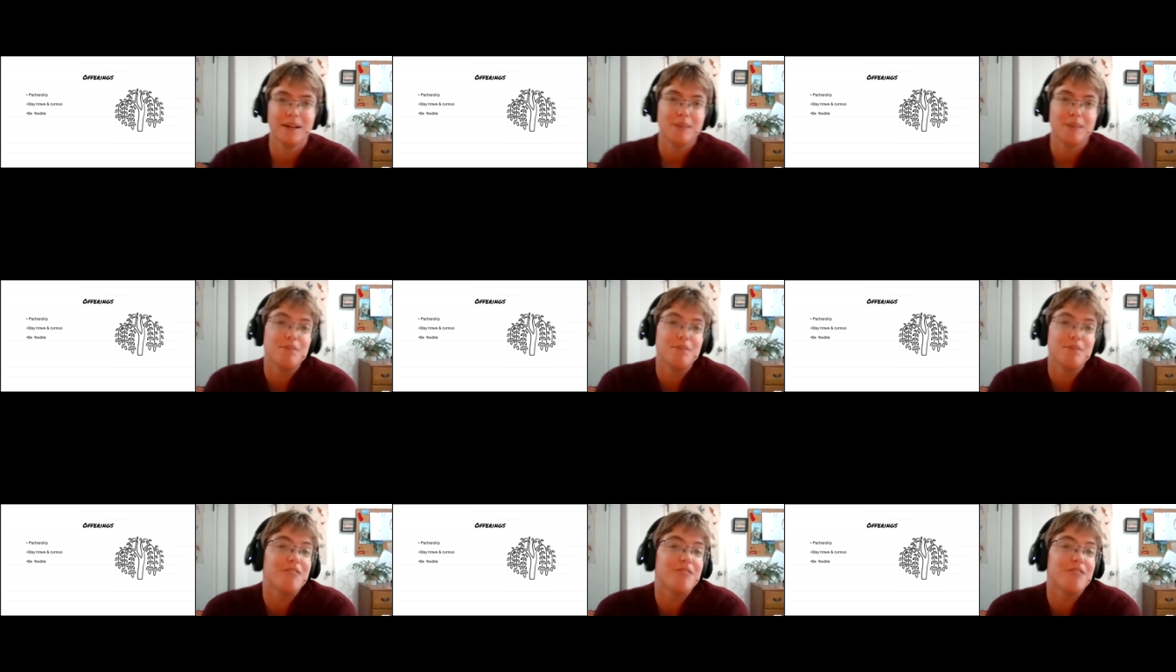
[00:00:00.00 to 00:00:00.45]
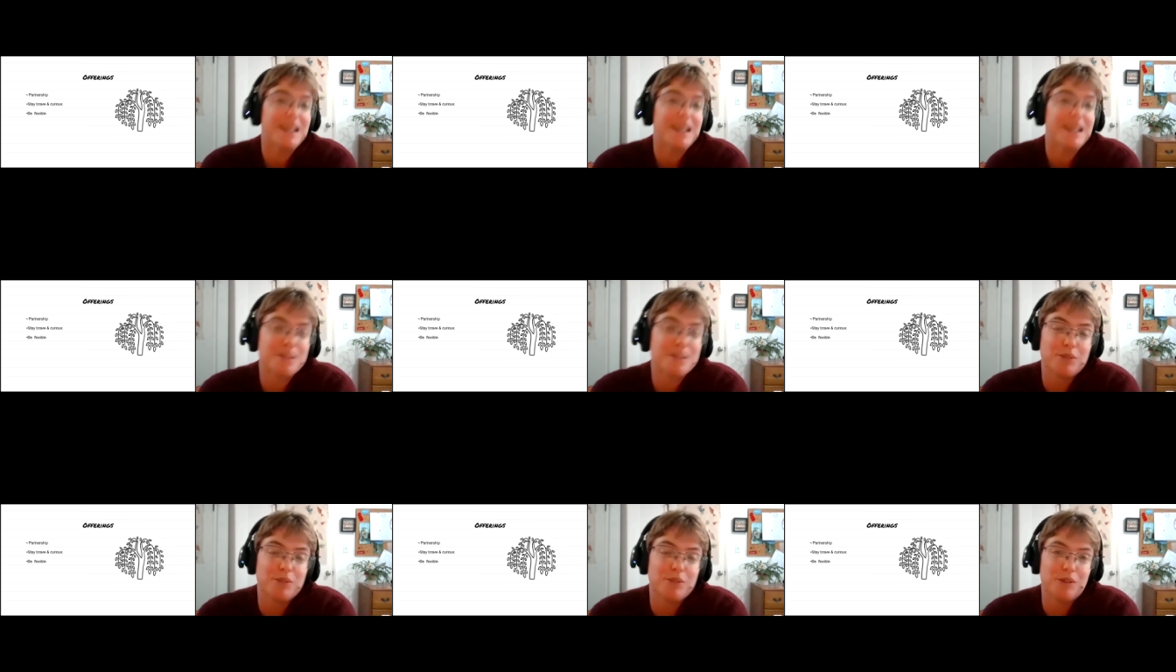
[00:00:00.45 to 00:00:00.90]
Be
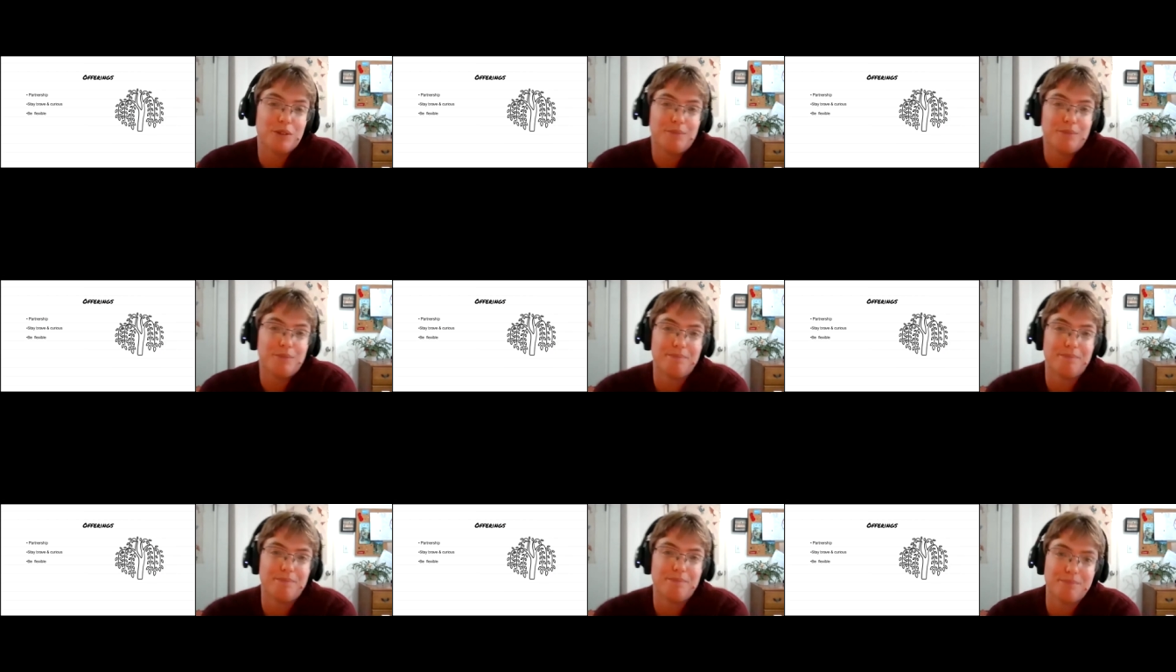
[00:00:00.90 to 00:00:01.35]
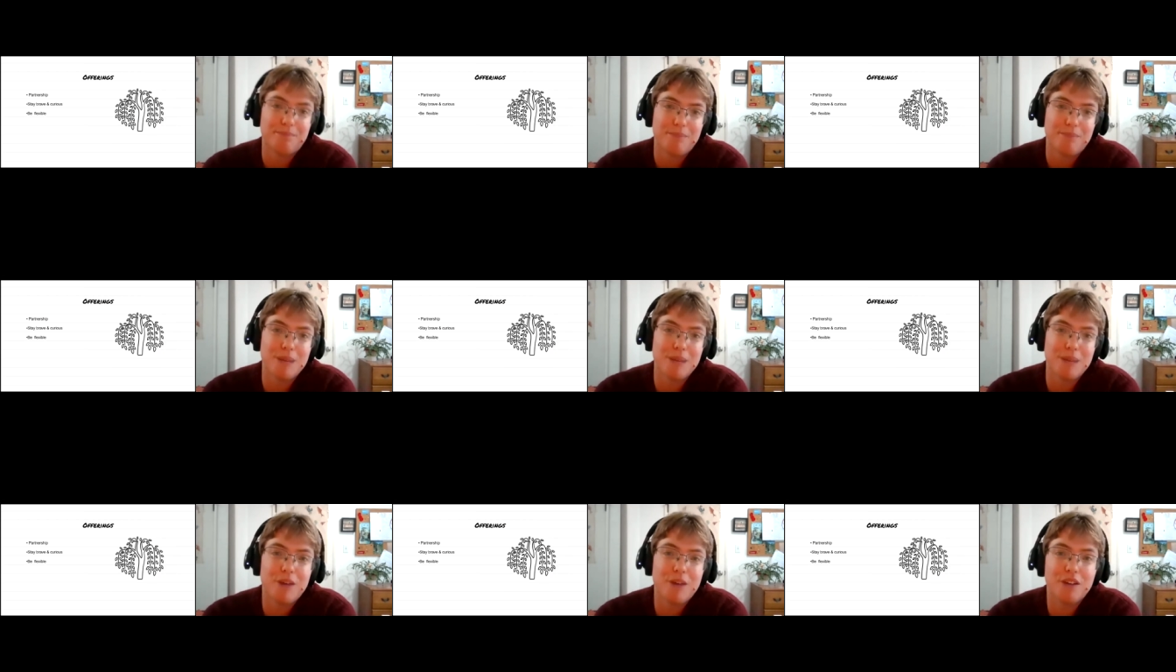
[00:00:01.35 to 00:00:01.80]
flexible.
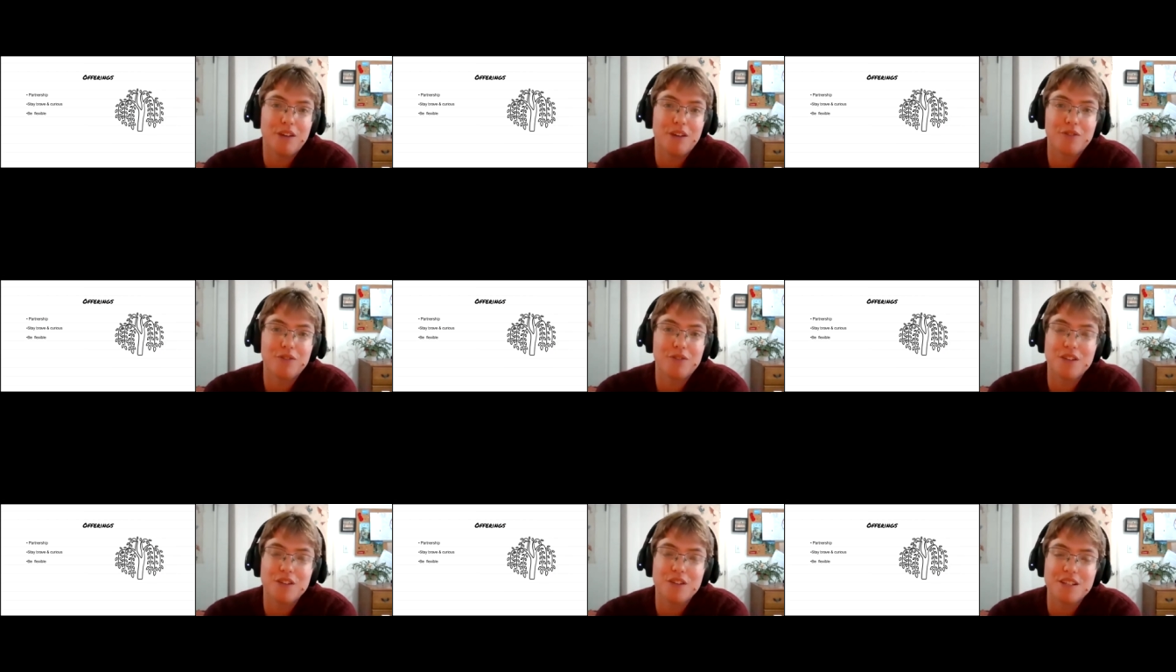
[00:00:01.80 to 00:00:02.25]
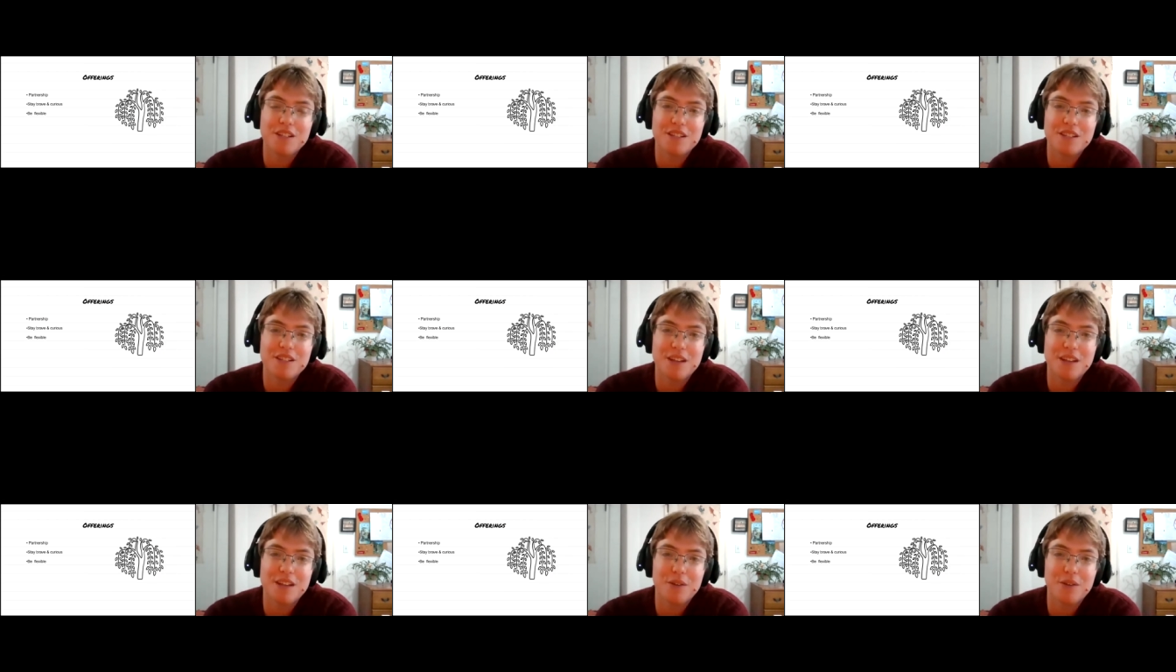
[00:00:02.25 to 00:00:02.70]
My model for this
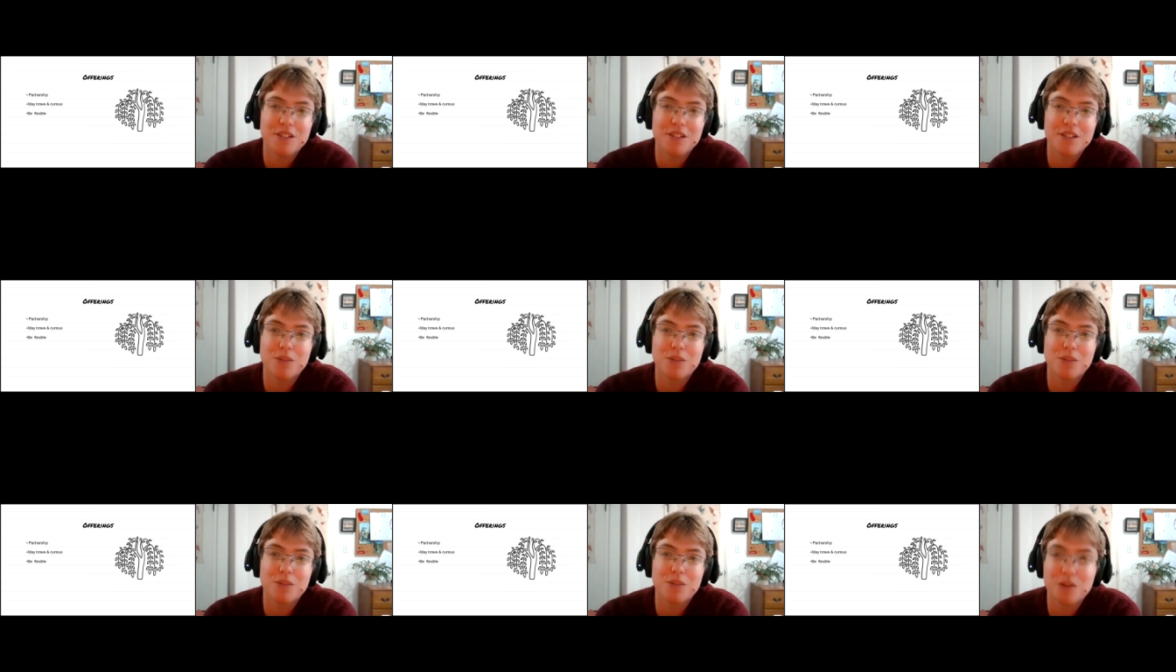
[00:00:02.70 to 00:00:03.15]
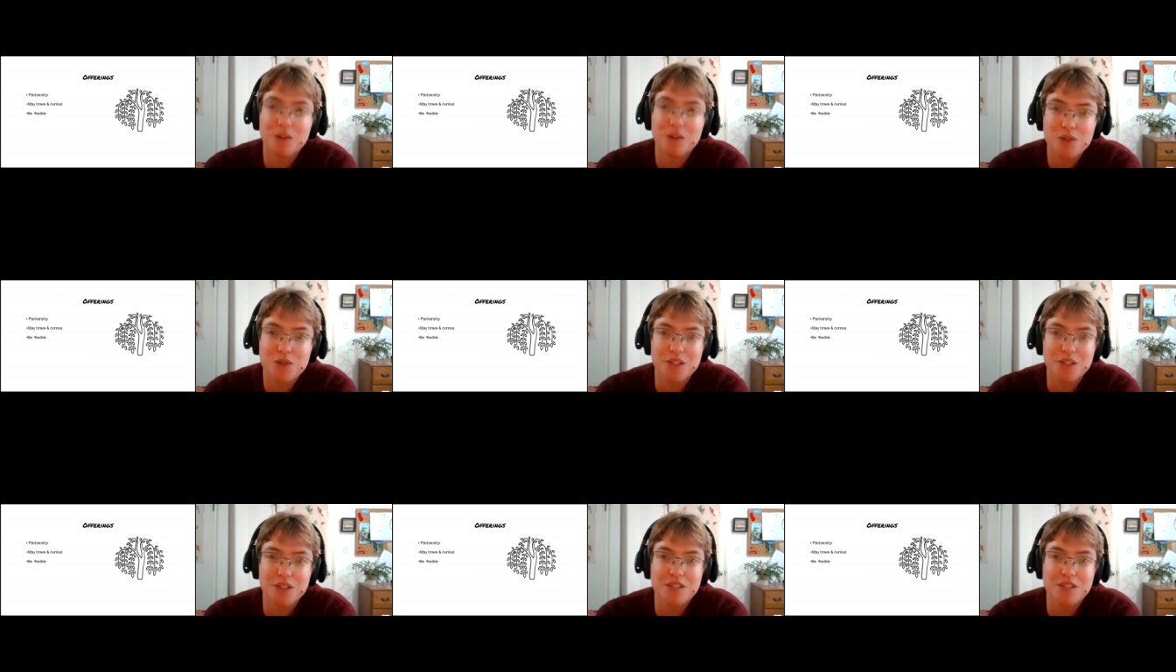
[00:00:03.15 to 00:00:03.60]
is always the willow
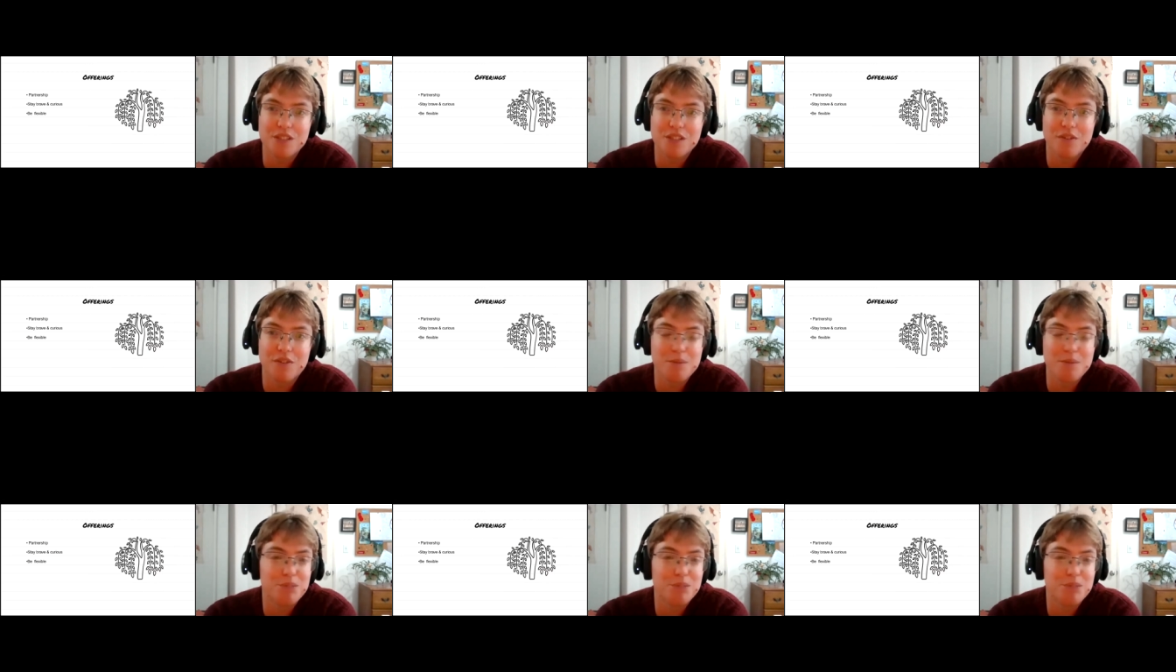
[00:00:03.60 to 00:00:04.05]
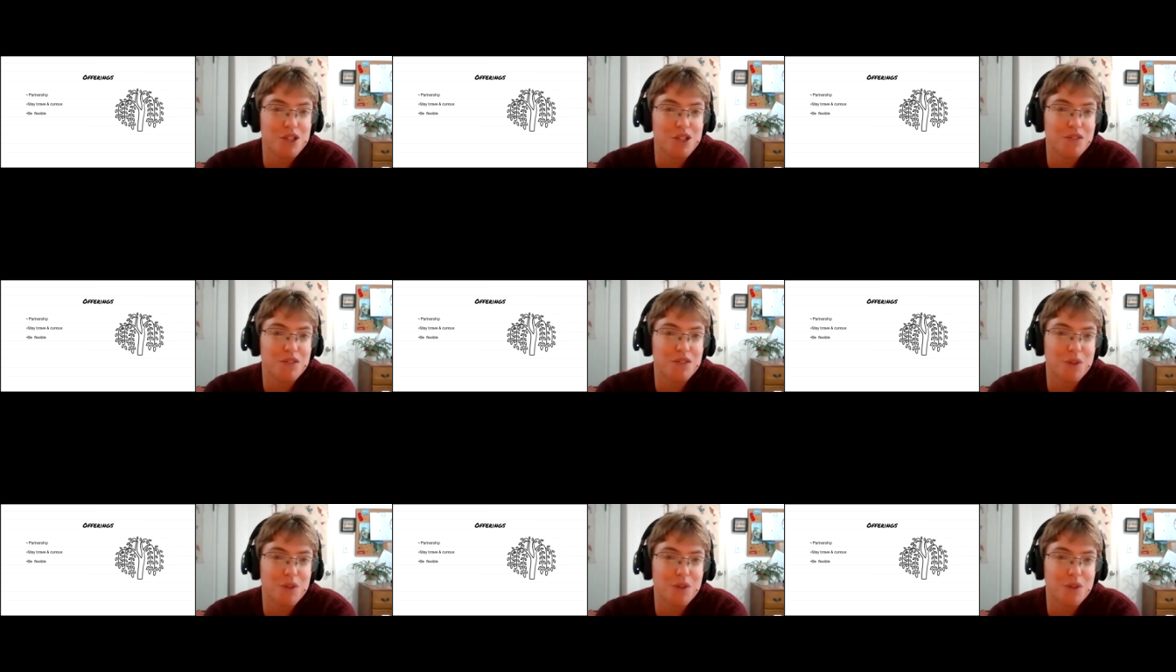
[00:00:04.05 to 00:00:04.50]
trees from the bush
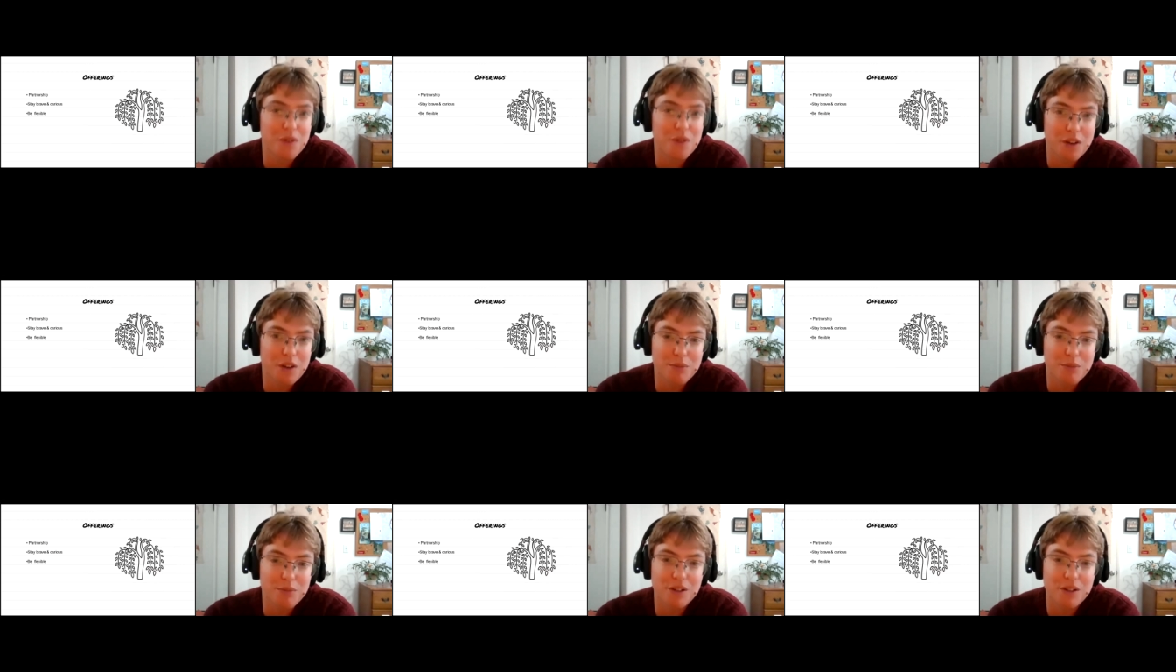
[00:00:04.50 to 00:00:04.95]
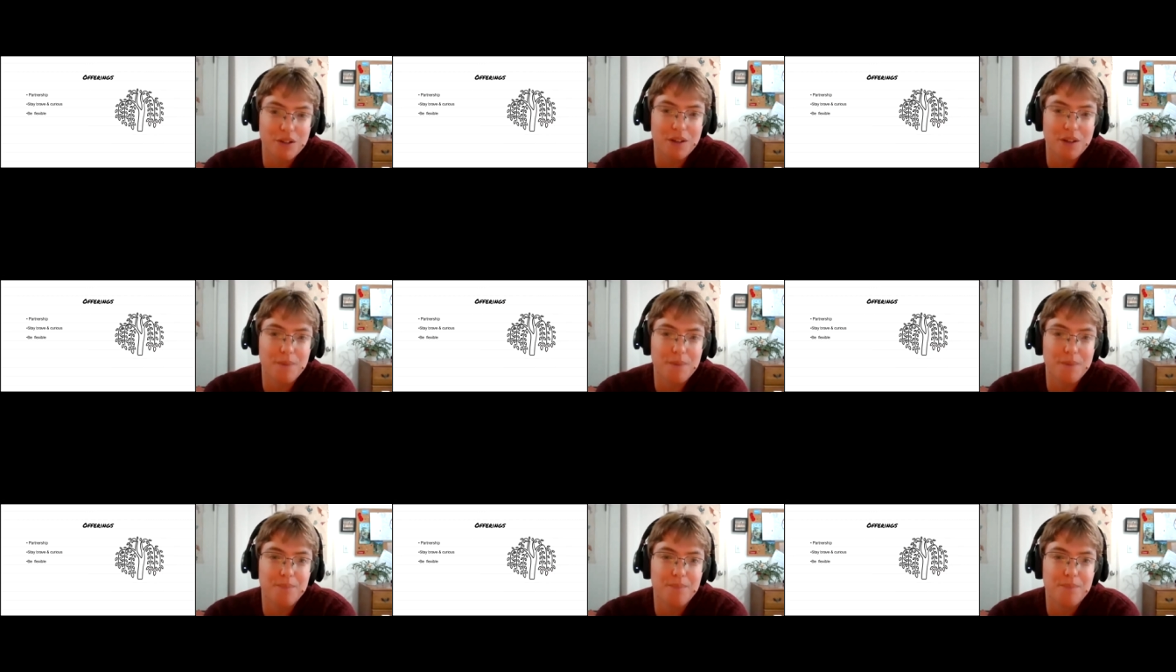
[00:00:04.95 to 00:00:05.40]
of northern
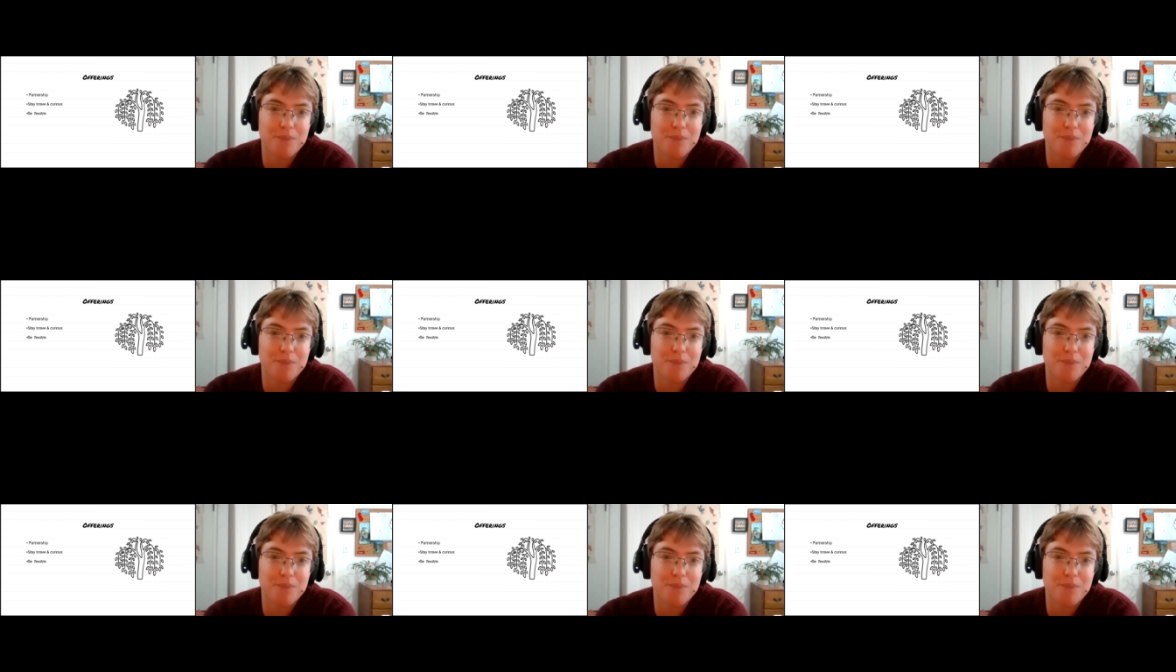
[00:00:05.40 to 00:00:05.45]
Alberta.